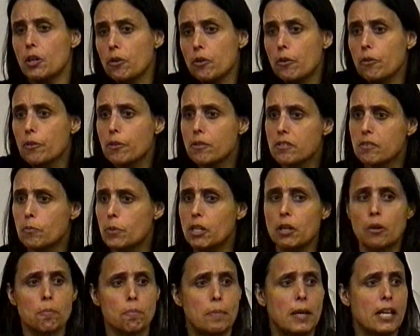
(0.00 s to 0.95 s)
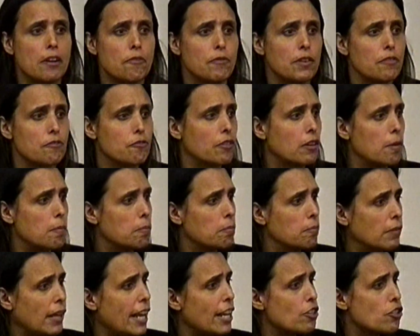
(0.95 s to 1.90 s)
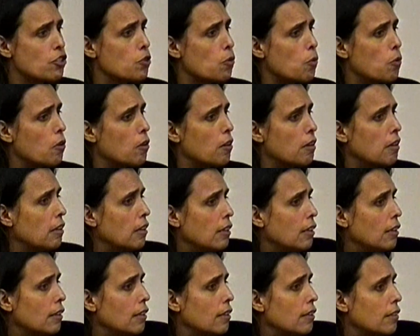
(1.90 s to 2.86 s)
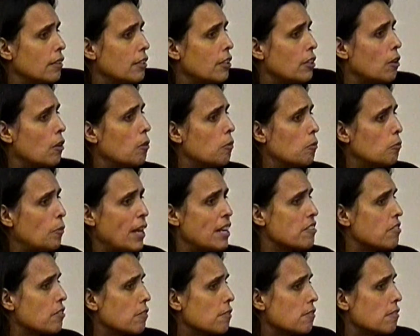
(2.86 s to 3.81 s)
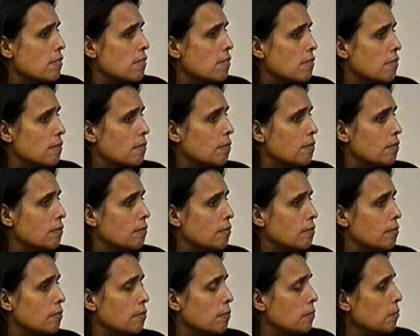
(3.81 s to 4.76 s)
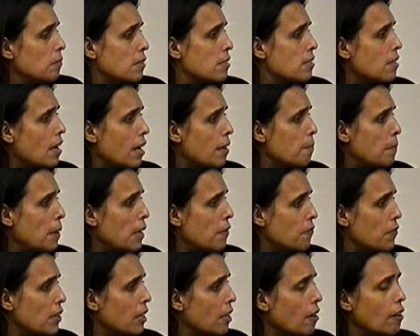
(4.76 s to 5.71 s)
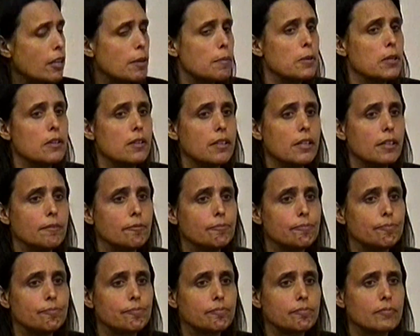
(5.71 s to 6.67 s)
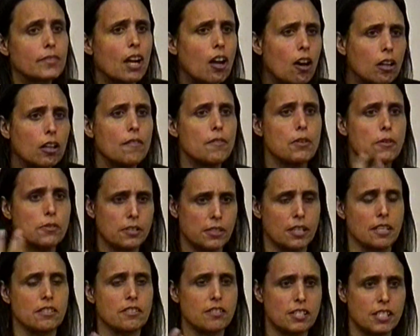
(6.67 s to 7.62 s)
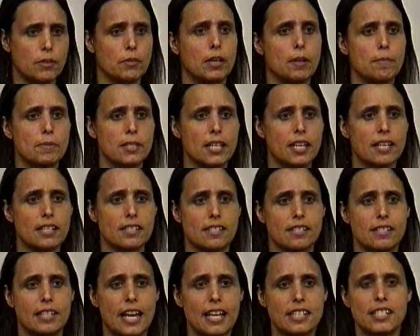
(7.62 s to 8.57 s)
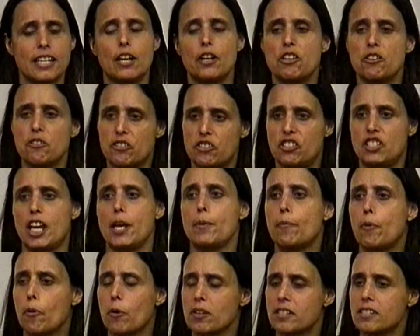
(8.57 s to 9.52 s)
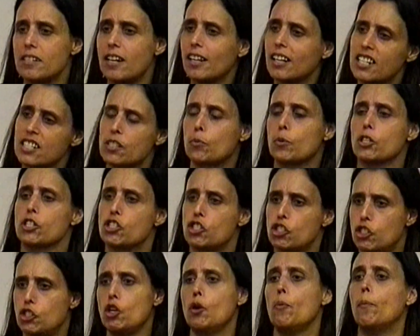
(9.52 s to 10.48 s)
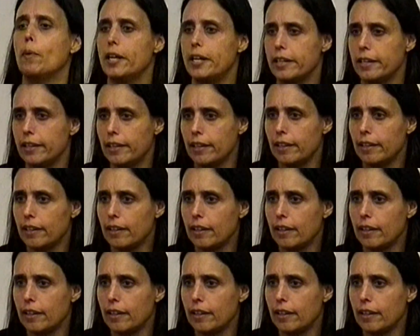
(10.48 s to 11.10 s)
We don't own those. We don't benefit from lakeshore, you know, rentals. It's not benefiting our community. All of those things. You see what I'm saying? This is that's how you stay poor. It's not because we're stupid.